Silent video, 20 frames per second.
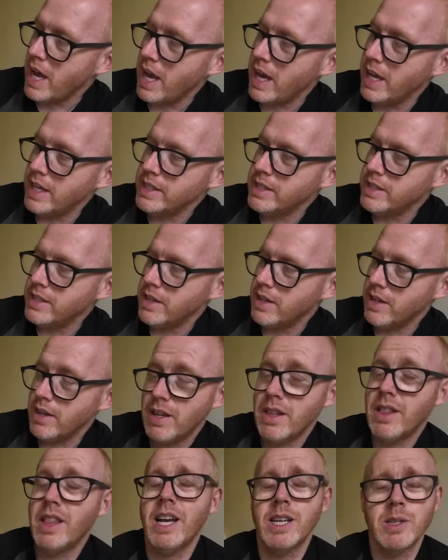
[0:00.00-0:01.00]
And
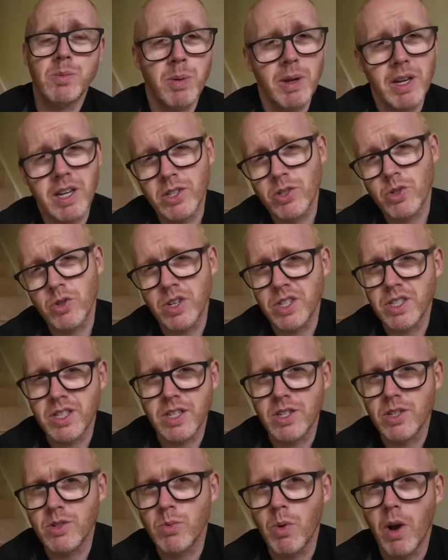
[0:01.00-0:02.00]
uh, that's been
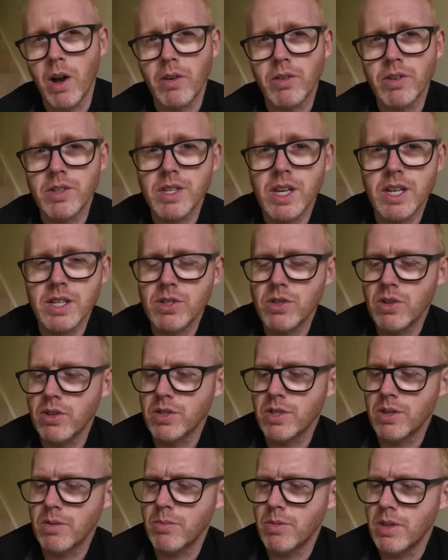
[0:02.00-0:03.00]
interesting as well because that's
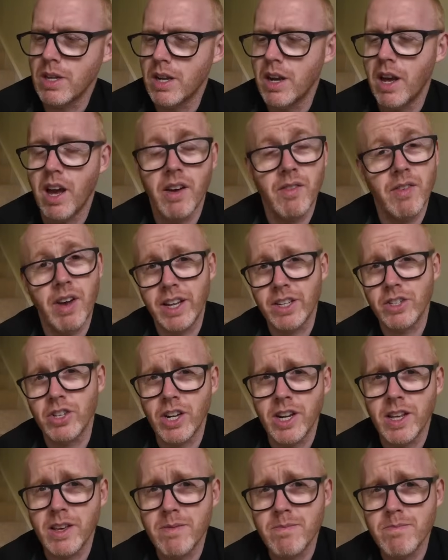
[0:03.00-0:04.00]
not something that I've
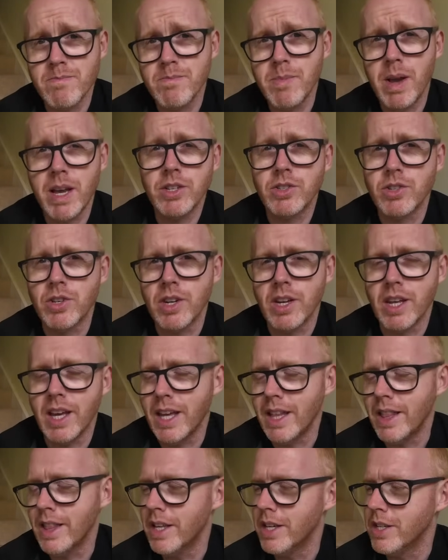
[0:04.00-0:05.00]
actually measured
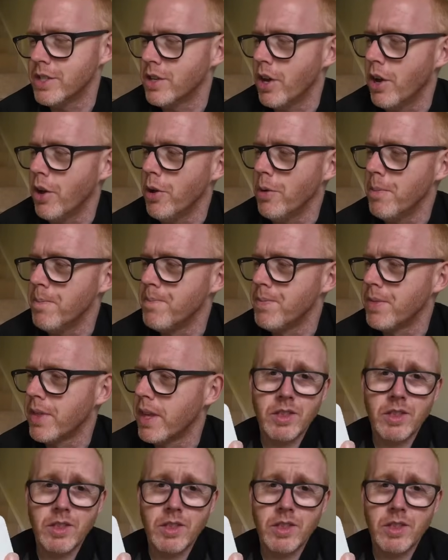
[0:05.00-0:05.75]
in this home.